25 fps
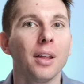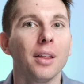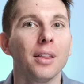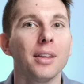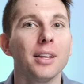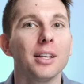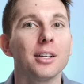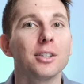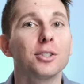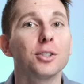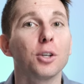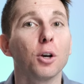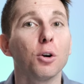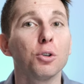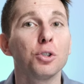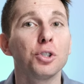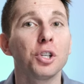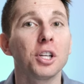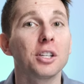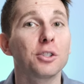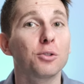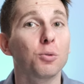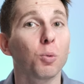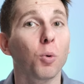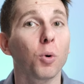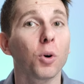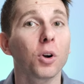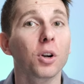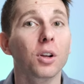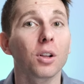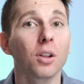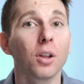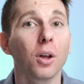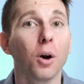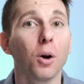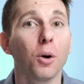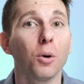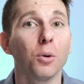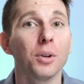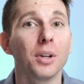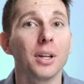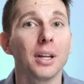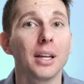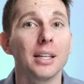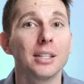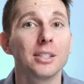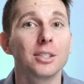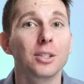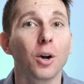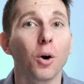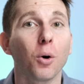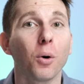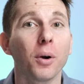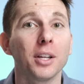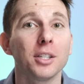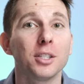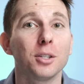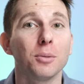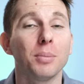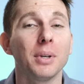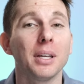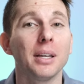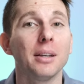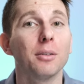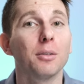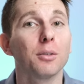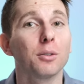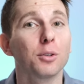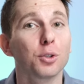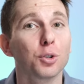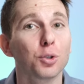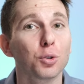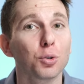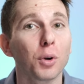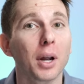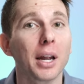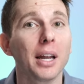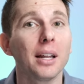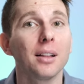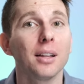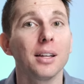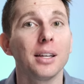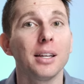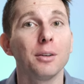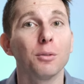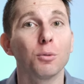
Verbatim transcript: the associate's workload is going to be greatly